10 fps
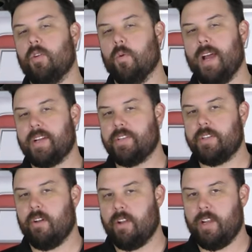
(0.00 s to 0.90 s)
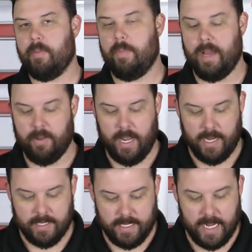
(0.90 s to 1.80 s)
we're actually talking about
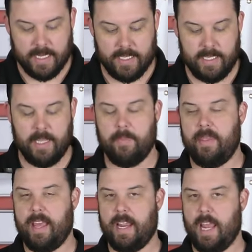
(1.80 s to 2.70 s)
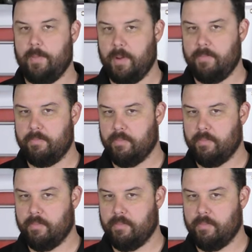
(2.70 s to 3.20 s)
a tech tip that came up